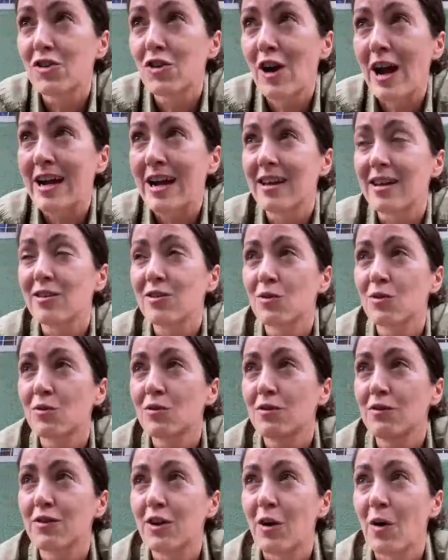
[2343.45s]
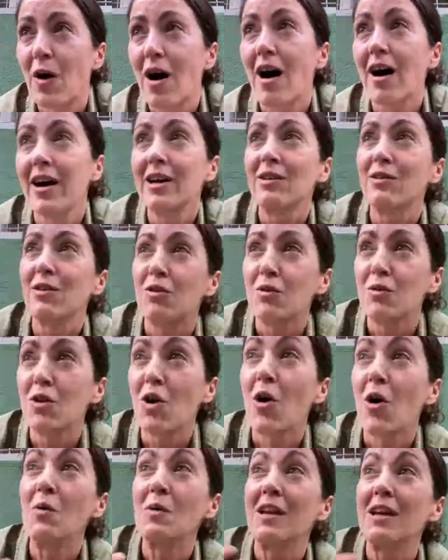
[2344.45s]
tracking sort of, you know, I
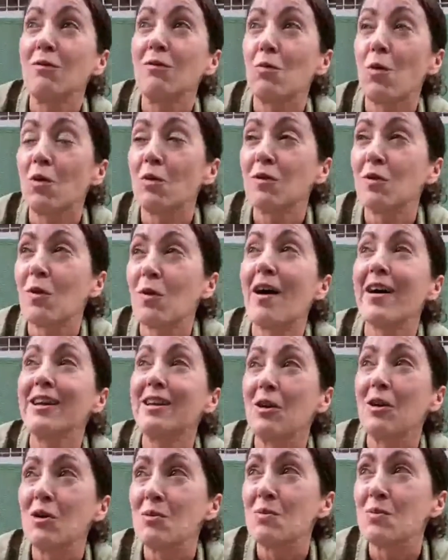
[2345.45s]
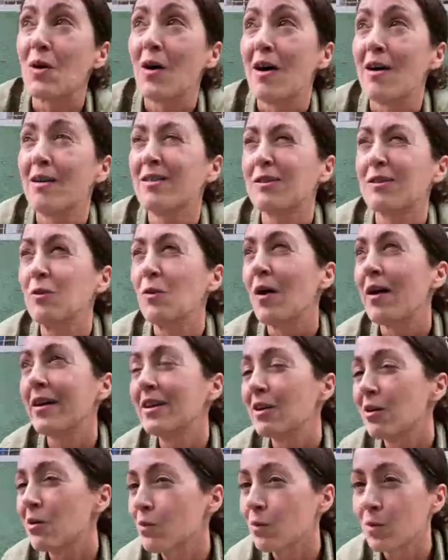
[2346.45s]
not only what do I know, but do I
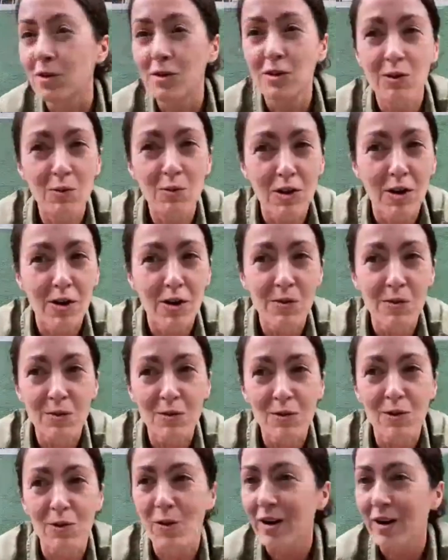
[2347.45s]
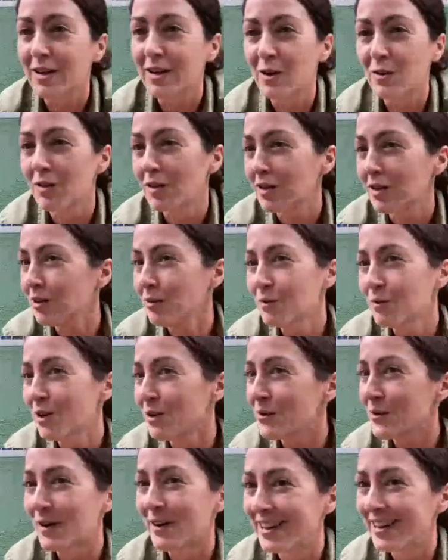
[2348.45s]
know what you know? Do I know that you
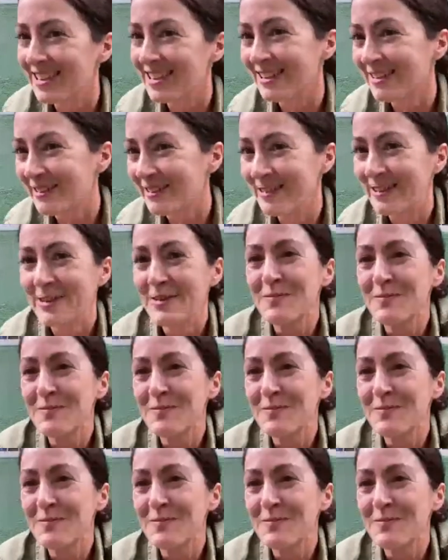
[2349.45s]
know what I know?